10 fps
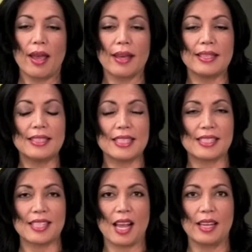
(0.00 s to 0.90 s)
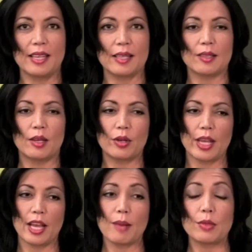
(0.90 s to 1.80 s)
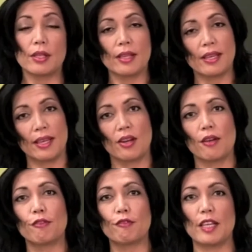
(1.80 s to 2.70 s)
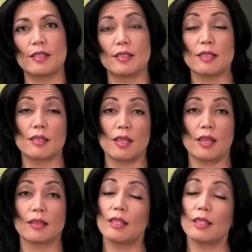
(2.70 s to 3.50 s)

and deciding, okay, I'm going to head on face this thing